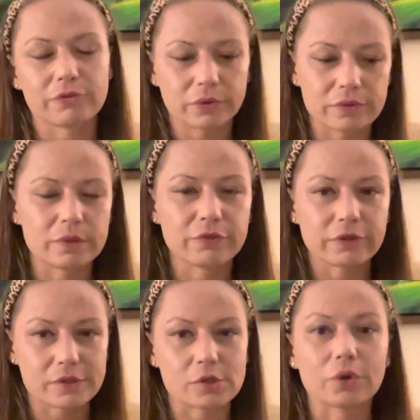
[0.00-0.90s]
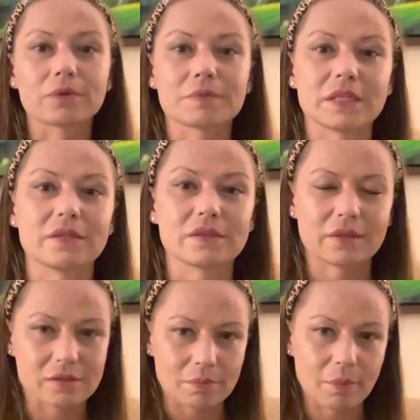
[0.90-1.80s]
for different circumstances that
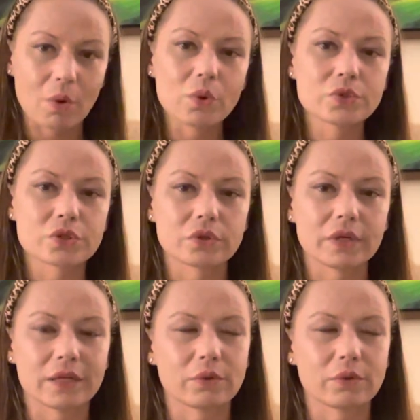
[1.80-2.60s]
are supposed to get